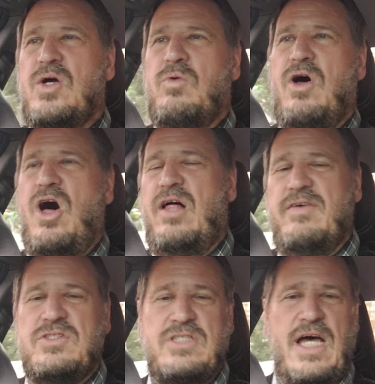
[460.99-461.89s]
Well, all of
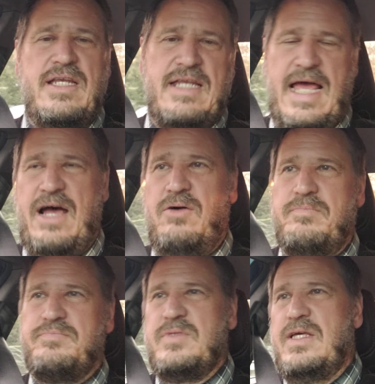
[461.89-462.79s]
a sudden now,
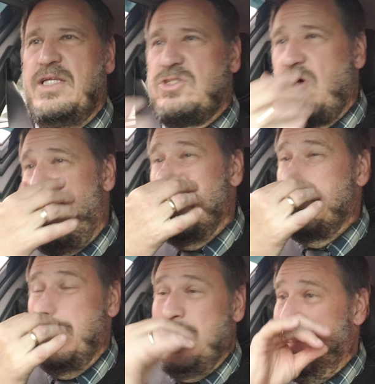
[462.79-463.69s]
it's always
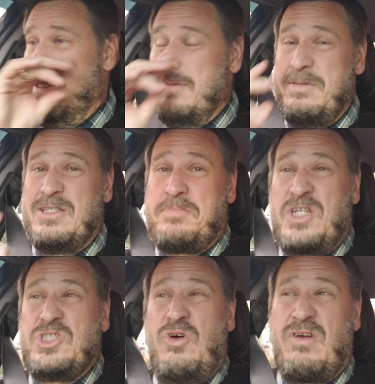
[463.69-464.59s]
been,
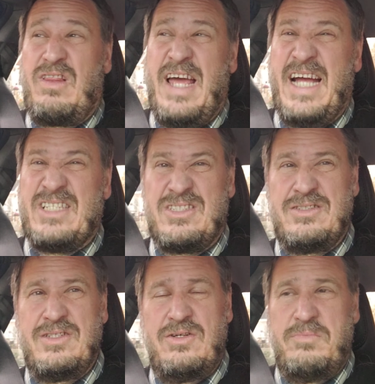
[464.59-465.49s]
especially over the last,
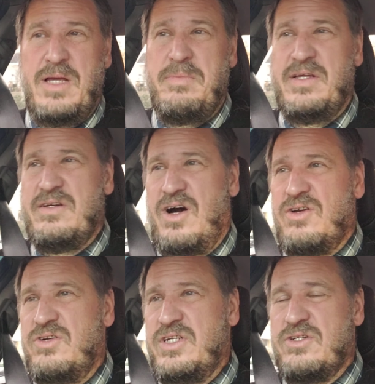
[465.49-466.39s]
you know, maybe
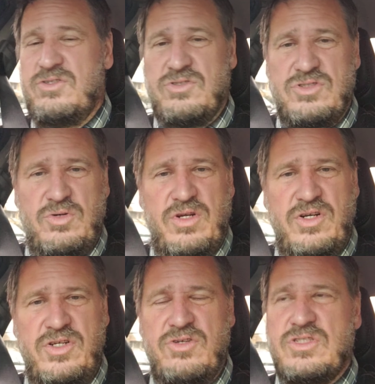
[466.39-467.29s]
100 years or
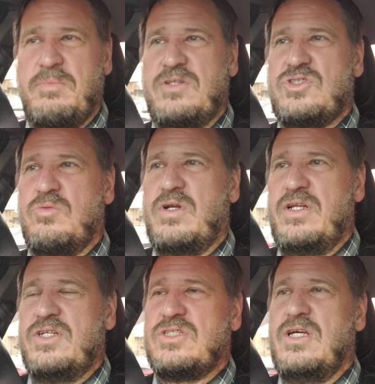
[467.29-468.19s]
200 years, I'm not sure what it
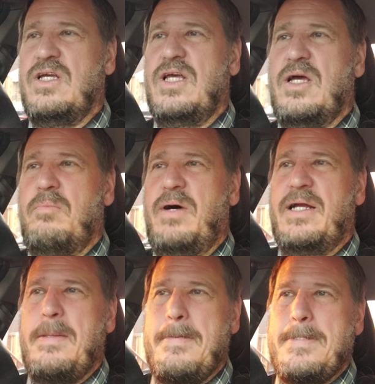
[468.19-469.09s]
is,
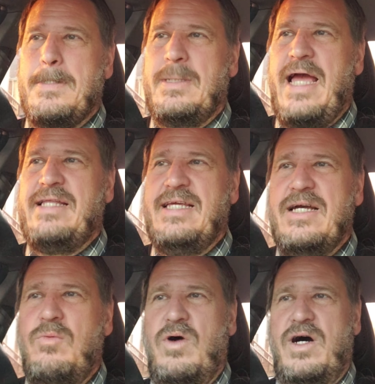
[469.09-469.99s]
but the
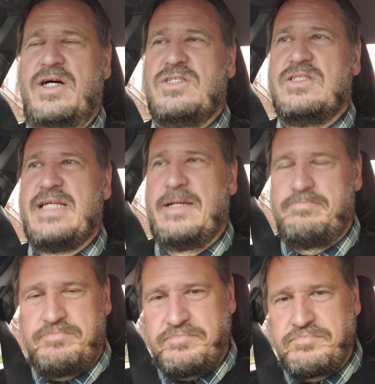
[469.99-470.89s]
idea was is that
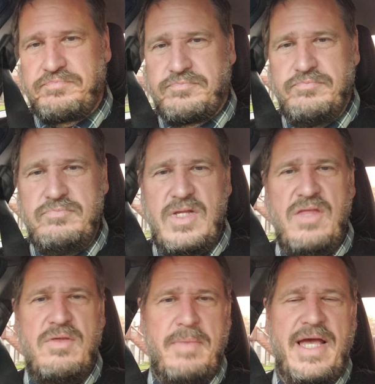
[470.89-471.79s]

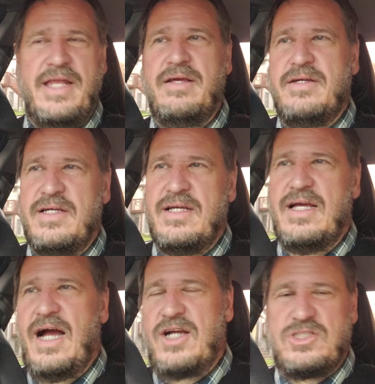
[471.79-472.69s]
the men
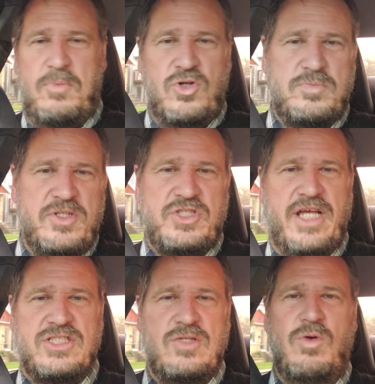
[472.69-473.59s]
are supposed to be
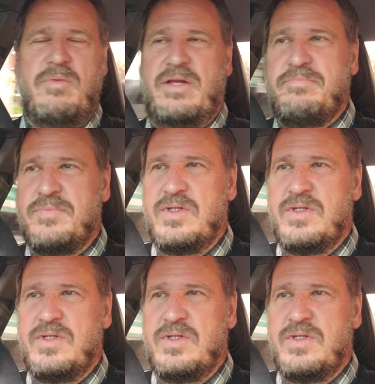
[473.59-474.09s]
chasing the women.